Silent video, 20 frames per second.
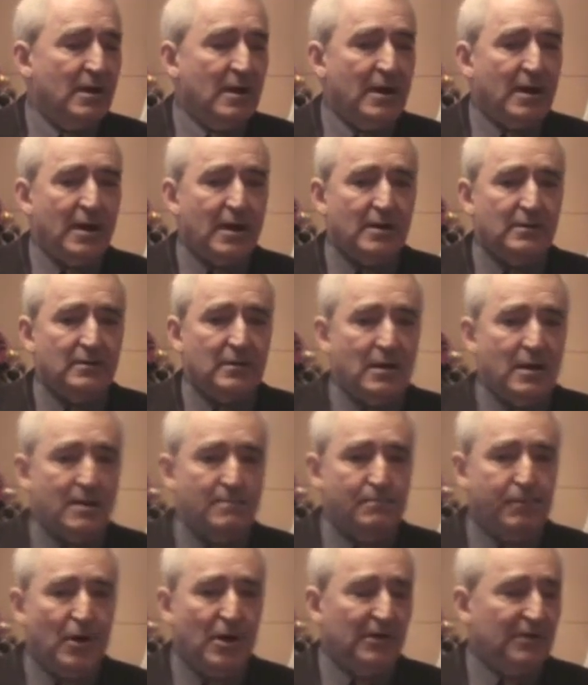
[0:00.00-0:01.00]

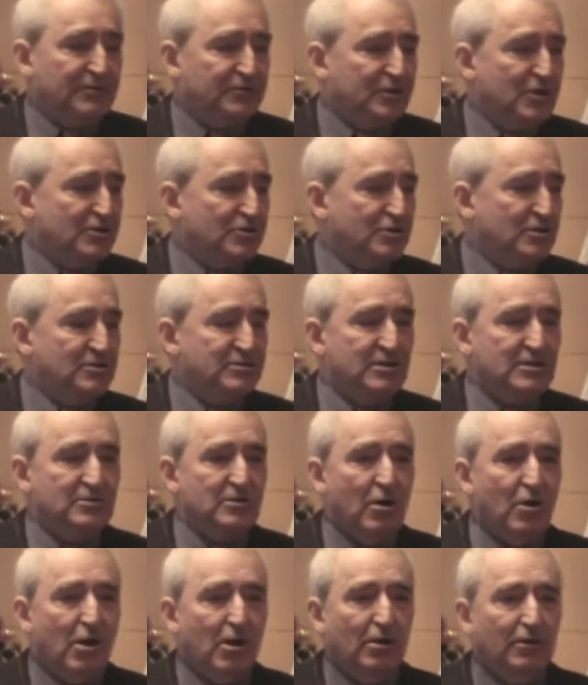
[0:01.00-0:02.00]
and politicians
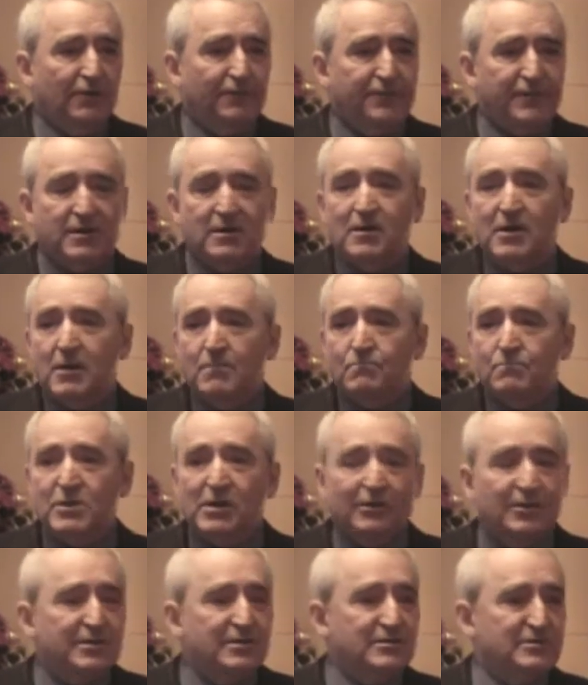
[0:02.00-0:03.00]
and all of the
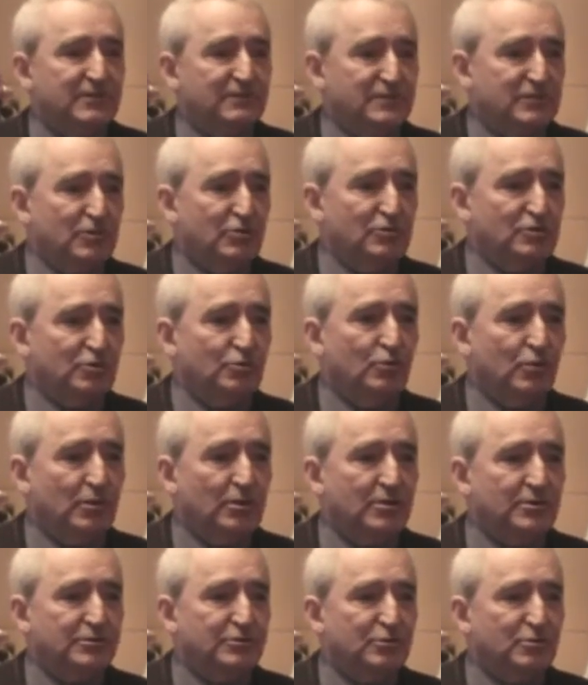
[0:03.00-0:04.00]
millions of social
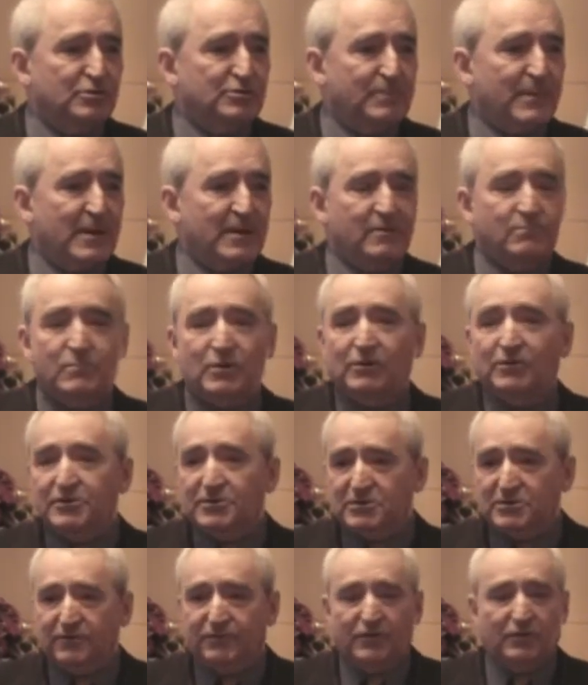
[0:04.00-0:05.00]
workers who are spending
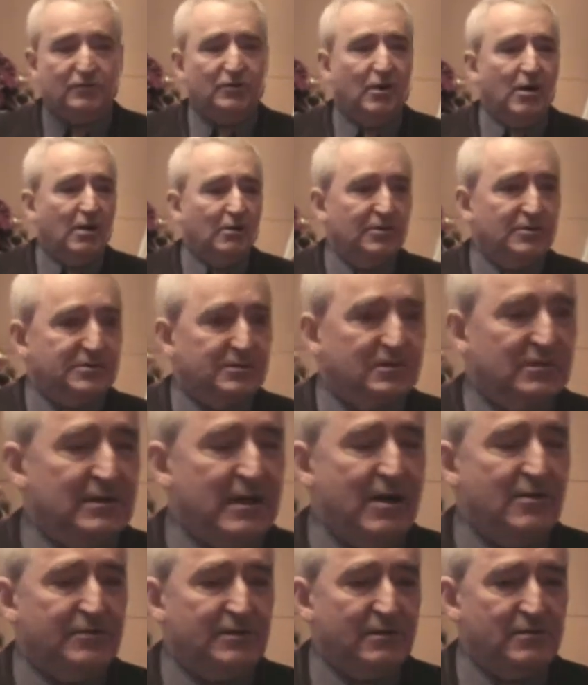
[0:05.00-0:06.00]
millions of your dollars in the
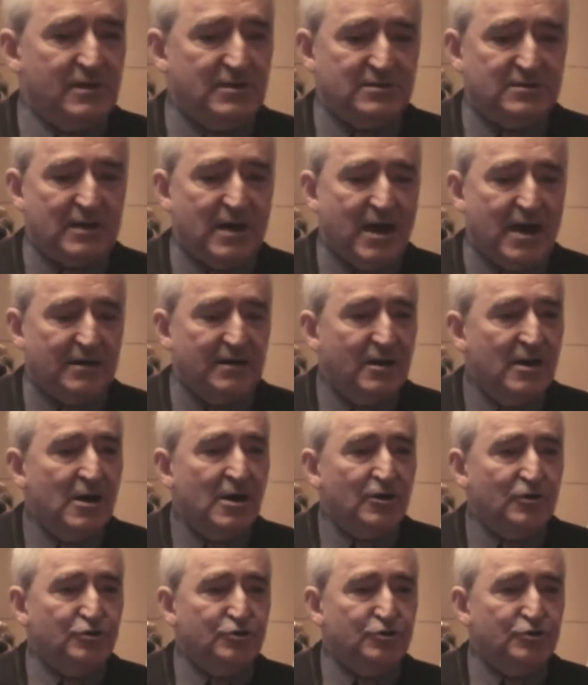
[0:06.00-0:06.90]
downtown east side